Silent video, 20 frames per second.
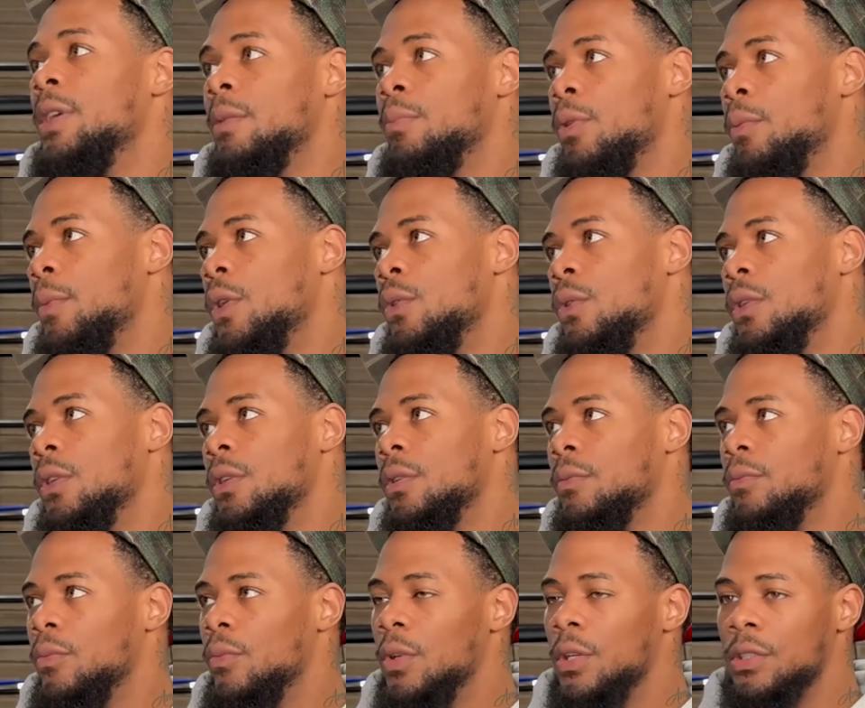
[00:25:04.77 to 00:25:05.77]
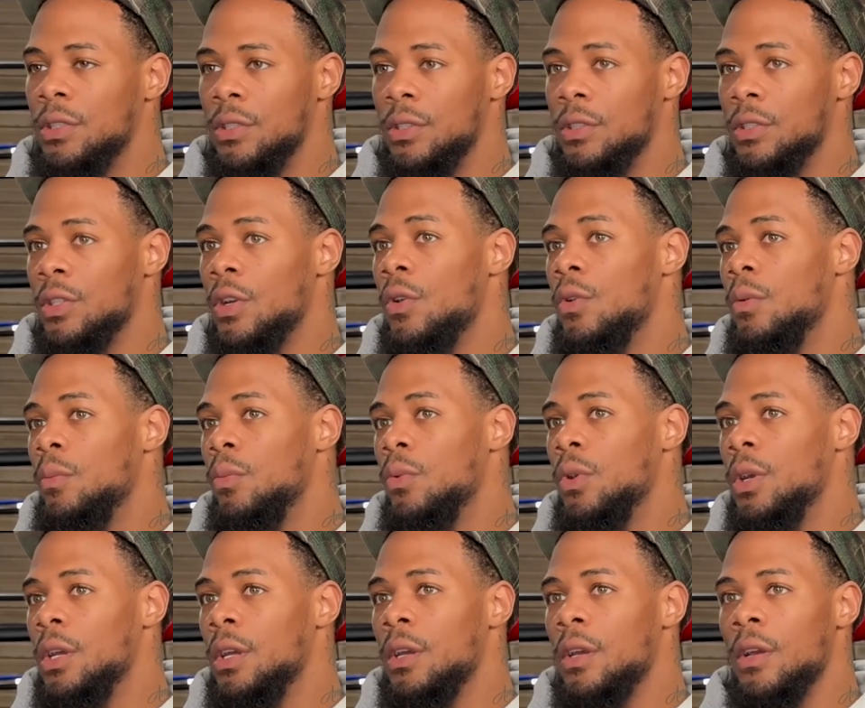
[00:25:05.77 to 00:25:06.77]
promoter, which is Golden
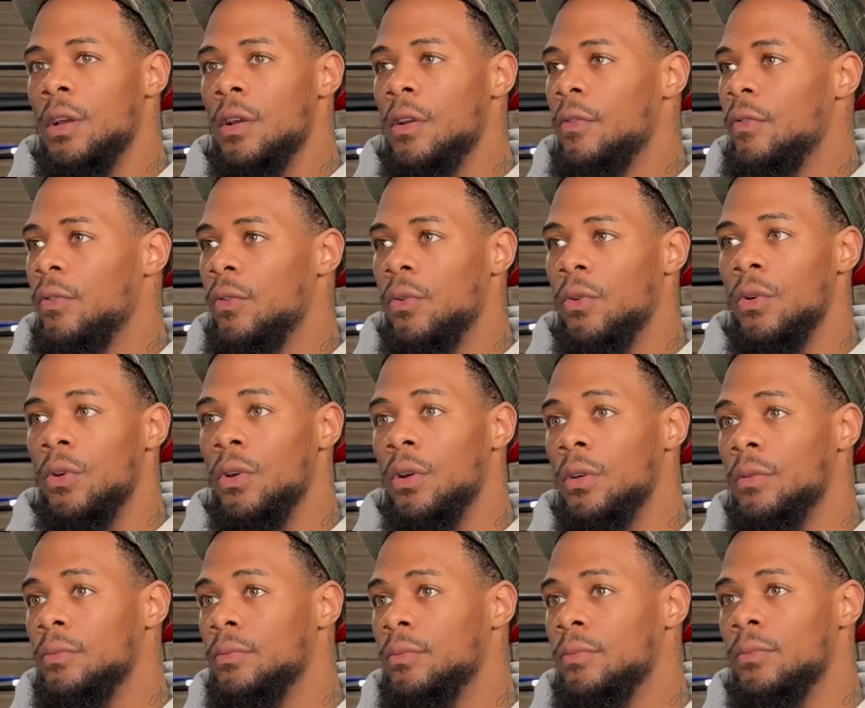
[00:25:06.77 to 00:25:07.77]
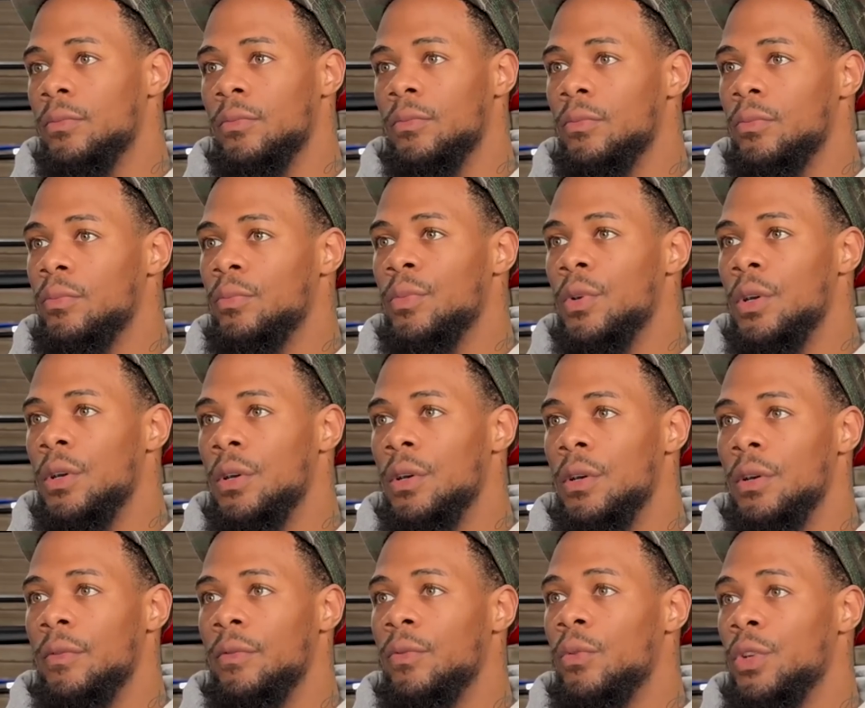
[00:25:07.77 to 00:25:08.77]
Boy, for
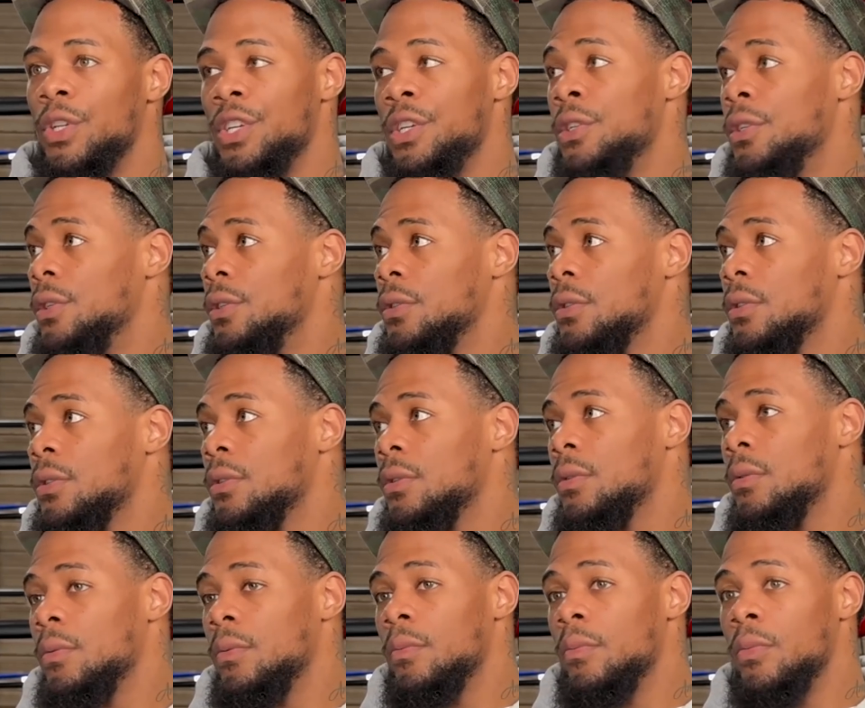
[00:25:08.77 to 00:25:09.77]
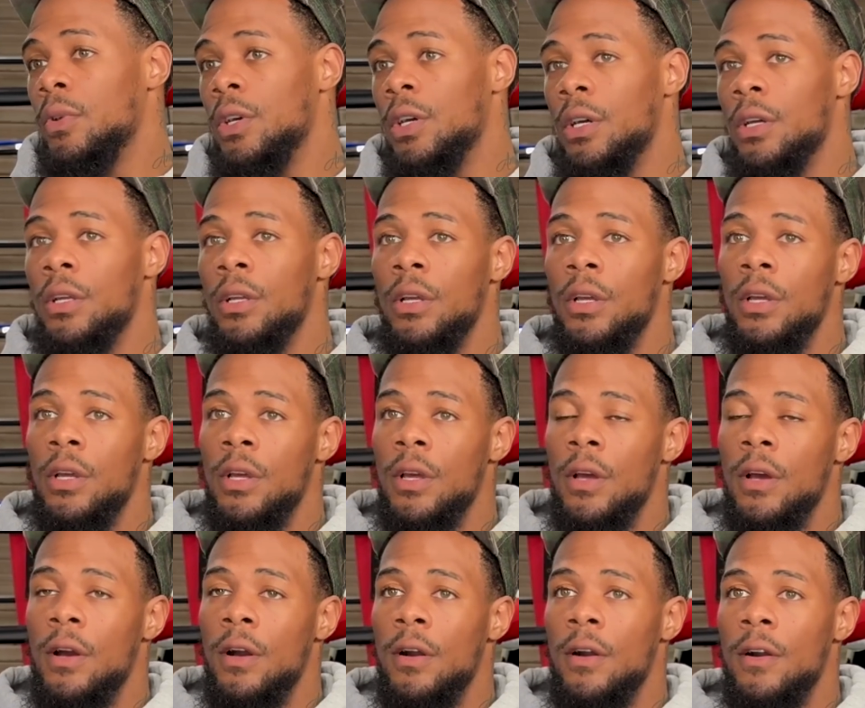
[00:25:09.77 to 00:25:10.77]
years. But
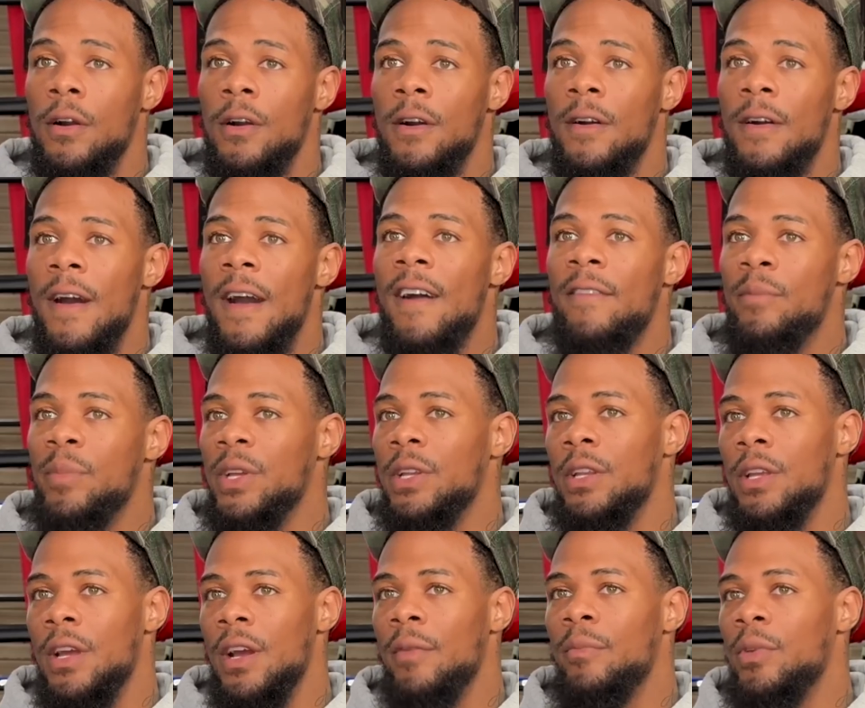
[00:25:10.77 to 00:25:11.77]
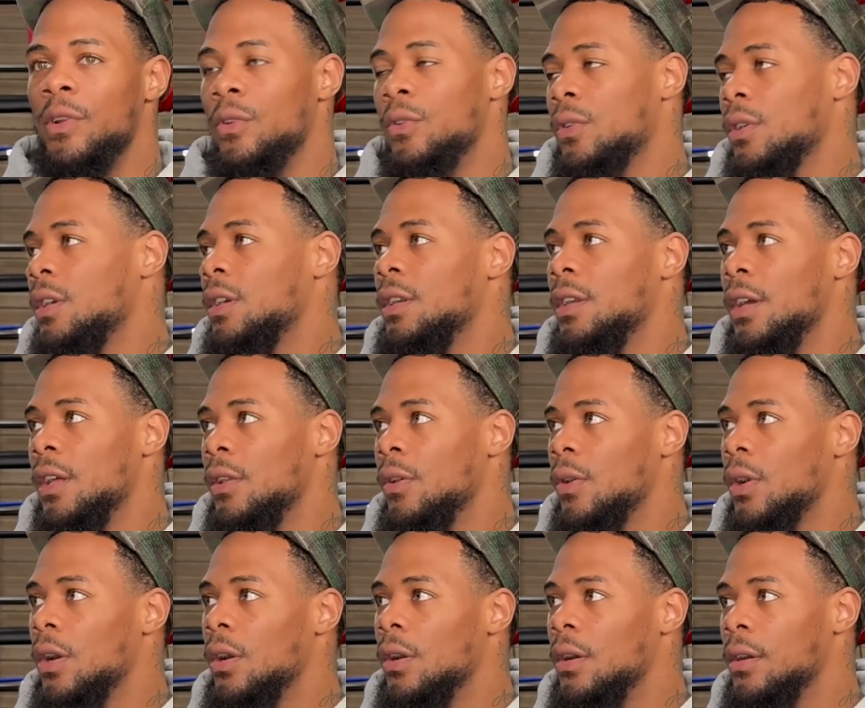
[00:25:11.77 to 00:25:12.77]
I've been there. I've been on Canelo
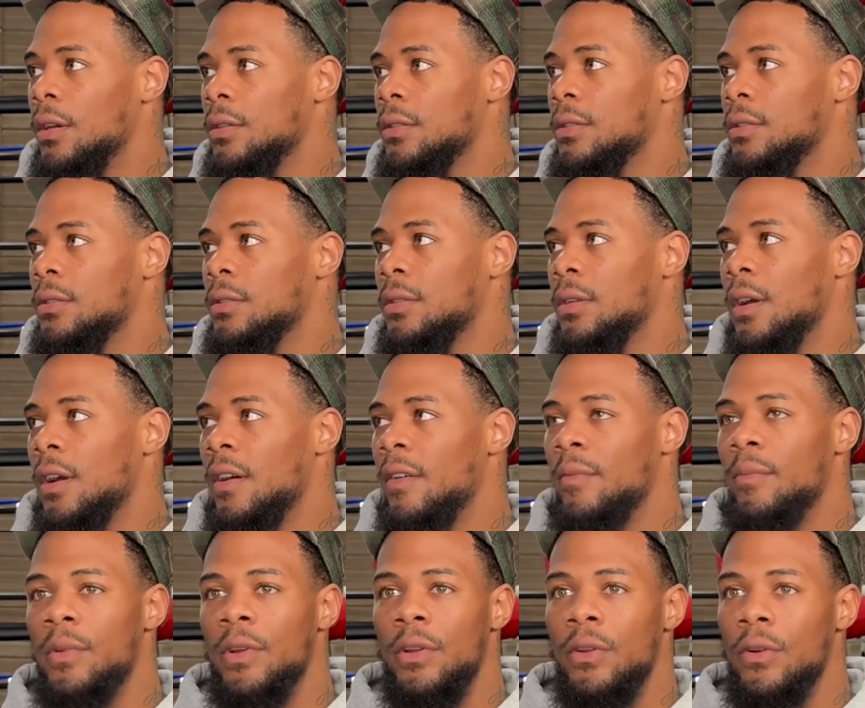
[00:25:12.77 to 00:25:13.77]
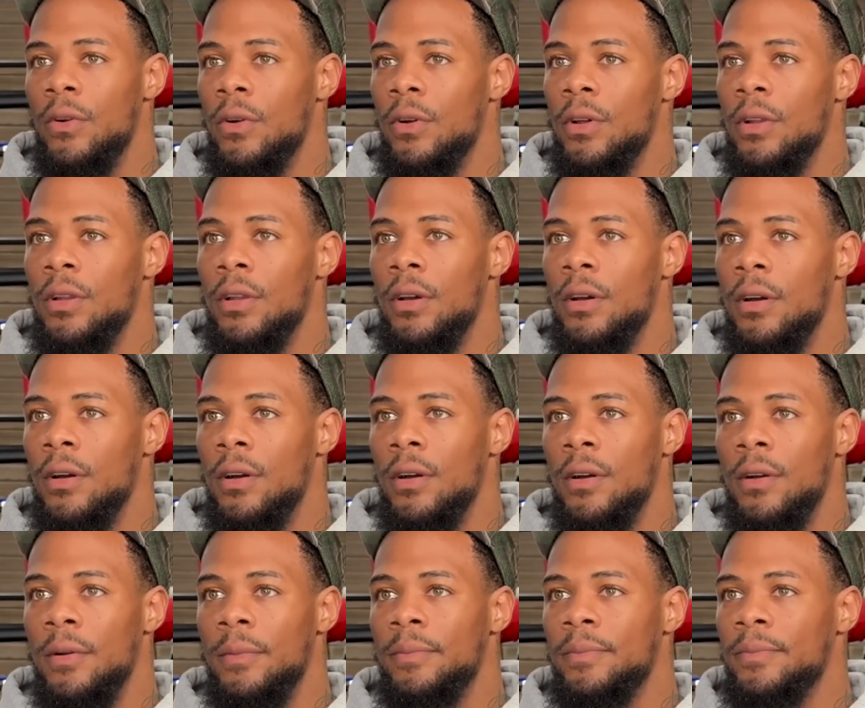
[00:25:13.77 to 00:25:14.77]
cards. I've been
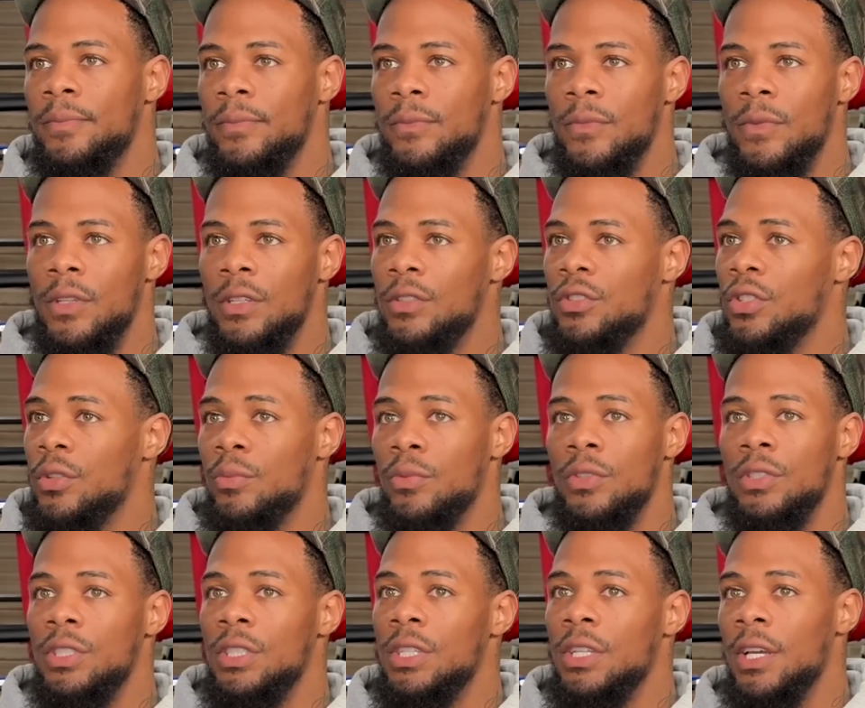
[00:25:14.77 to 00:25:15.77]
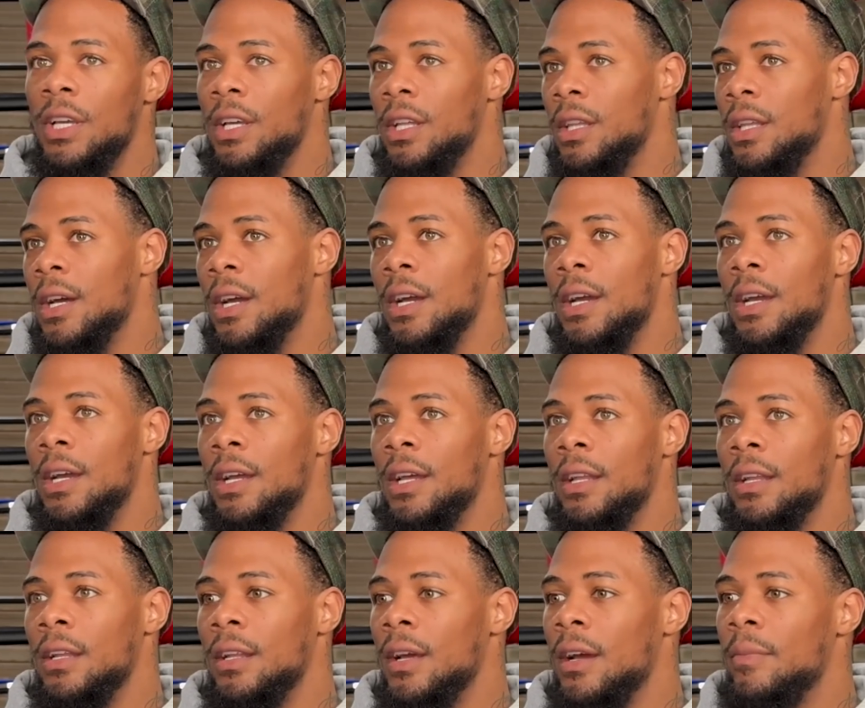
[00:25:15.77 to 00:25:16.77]
on Triple G headline.
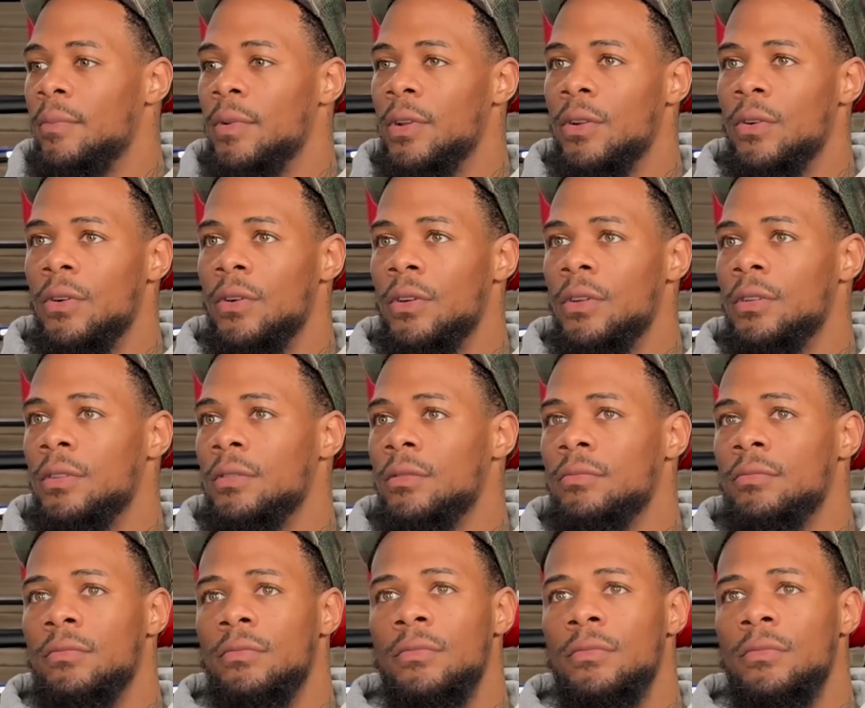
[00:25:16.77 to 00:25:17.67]
I've been on